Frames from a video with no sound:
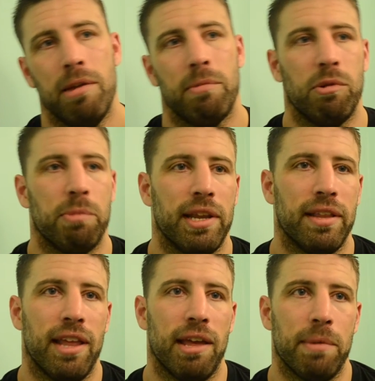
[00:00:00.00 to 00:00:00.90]
But we've been in
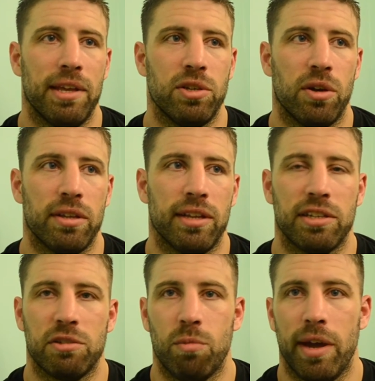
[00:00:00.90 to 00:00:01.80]
there, me and John have done
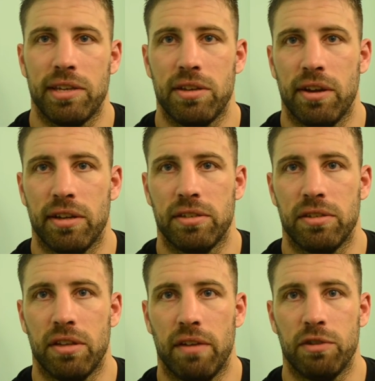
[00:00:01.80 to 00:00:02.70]
some weight circuits and
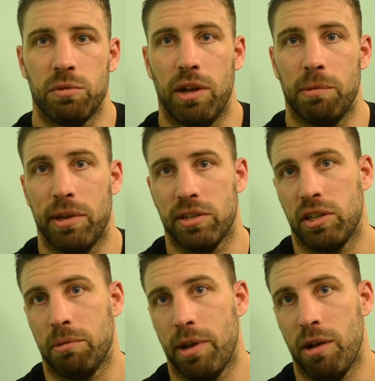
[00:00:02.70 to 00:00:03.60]
stuff as well, plus I've
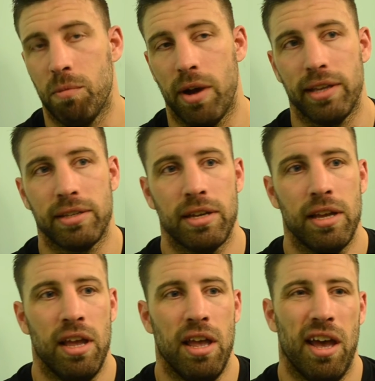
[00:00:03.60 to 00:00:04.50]
done my own weights.
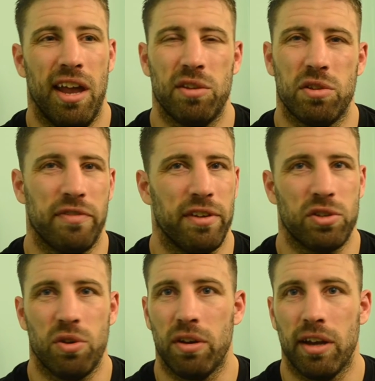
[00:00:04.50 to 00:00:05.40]
And I just feel
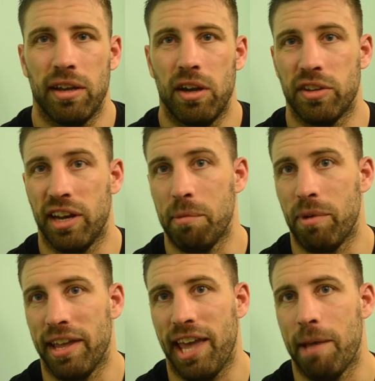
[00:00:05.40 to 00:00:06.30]
stronger. I
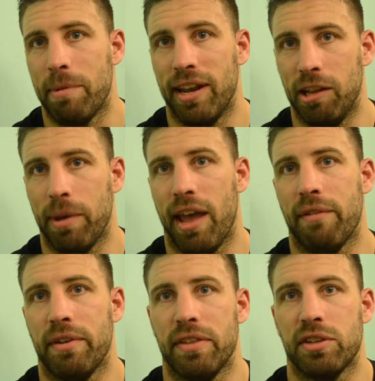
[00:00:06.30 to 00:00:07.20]
deliberately came in a little bit
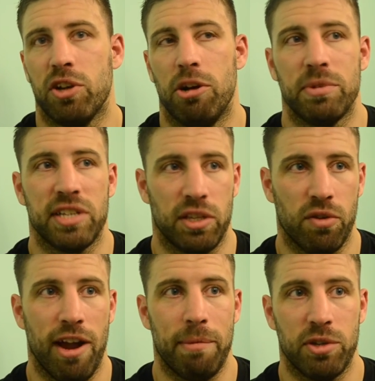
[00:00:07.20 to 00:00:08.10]
heavier this time. I said to
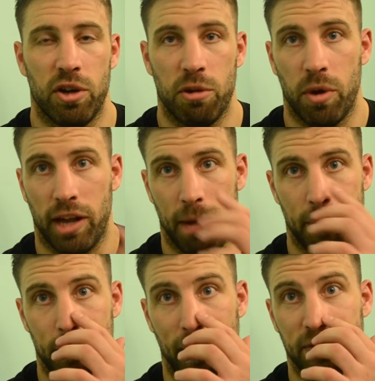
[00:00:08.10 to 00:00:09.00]
Graham and John, I want to come
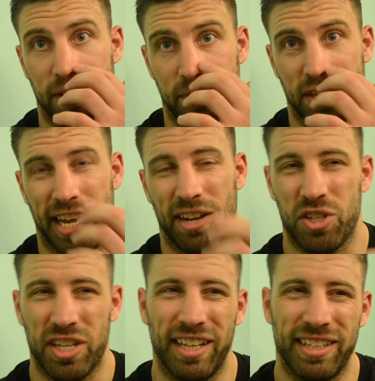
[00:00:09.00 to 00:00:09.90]
in above 17. I
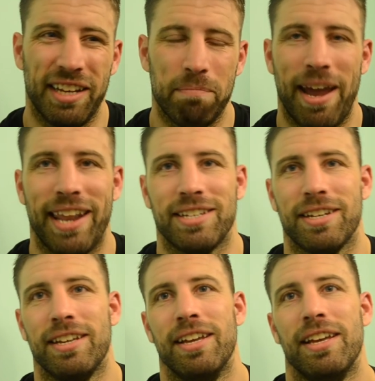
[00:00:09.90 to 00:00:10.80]
still didn't manage it.
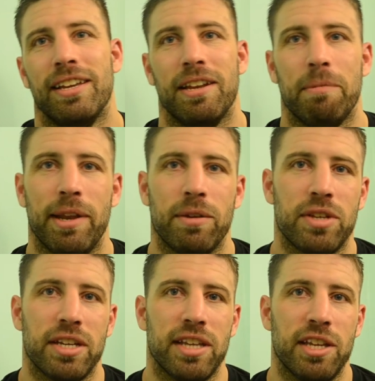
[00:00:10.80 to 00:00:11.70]
You know what I mean? I was
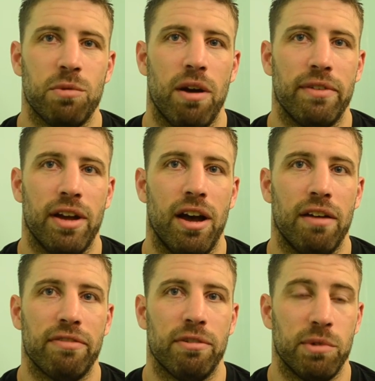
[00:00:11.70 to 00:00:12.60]
16, 12 and a half,
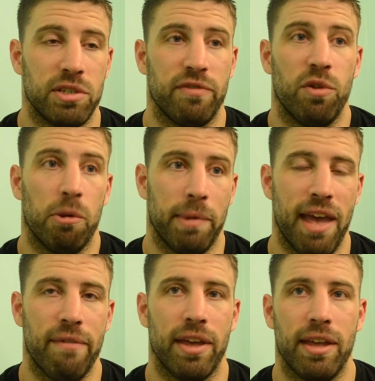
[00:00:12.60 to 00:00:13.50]
which I thought I'd be
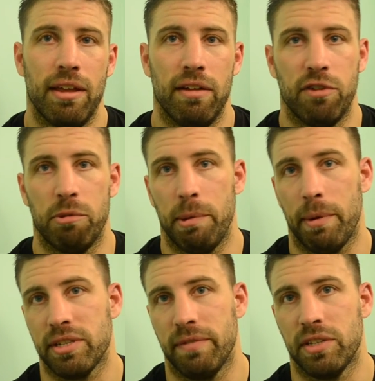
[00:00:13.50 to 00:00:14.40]
heavier. I thought I'd be about
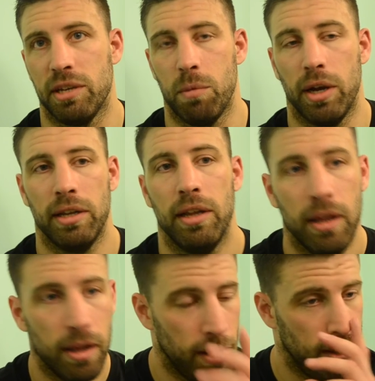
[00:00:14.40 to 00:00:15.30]

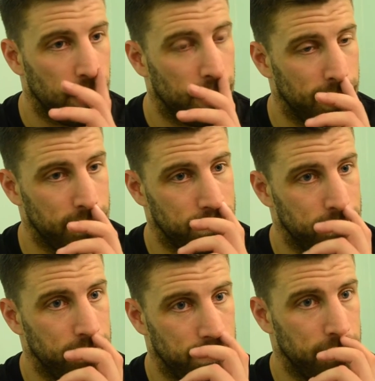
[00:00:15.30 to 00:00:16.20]
17.1.
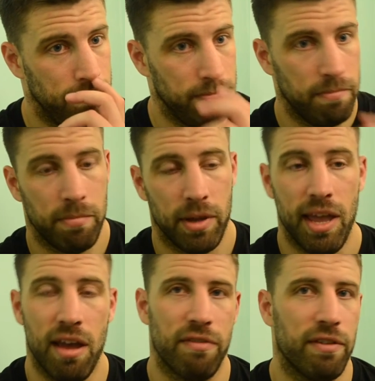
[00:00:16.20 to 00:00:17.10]
But
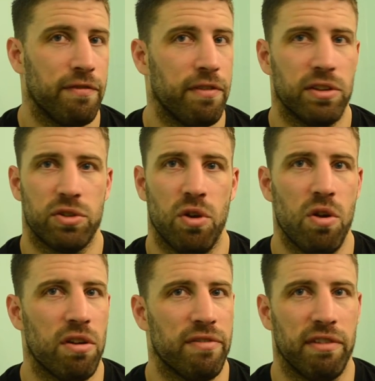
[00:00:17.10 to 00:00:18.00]
yeah, I feel strong
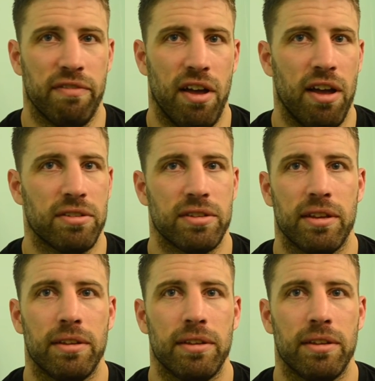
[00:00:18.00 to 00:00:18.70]
and I feel fast.